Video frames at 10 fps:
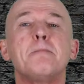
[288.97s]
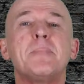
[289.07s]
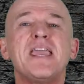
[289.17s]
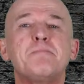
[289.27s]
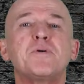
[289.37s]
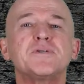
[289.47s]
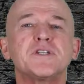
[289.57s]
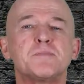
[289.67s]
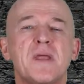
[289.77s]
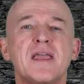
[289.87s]
People
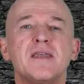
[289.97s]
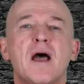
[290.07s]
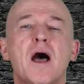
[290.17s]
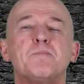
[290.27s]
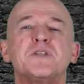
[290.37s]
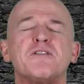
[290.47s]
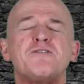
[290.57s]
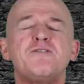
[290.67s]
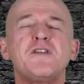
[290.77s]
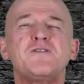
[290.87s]
spend up to
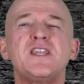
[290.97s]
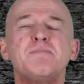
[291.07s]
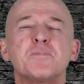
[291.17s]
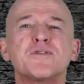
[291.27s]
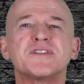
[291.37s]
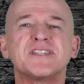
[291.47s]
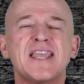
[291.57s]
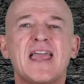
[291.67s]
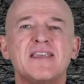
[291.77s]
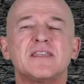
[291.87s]

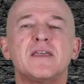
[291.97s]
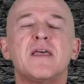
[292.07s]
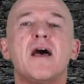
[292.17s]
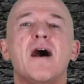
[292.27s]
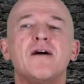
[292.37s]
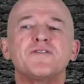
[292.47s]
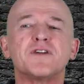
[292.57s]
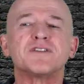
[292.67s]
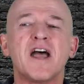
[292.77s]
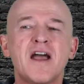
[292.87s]
50% of
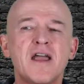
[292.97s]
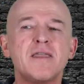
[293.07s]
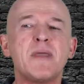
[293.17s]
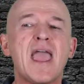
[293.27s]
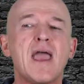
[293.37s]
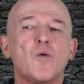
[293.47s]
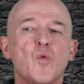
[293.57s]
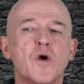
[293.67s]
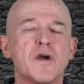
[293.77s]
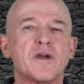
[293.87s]
their time at
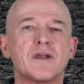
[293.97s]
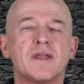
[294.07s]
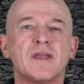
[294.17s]
work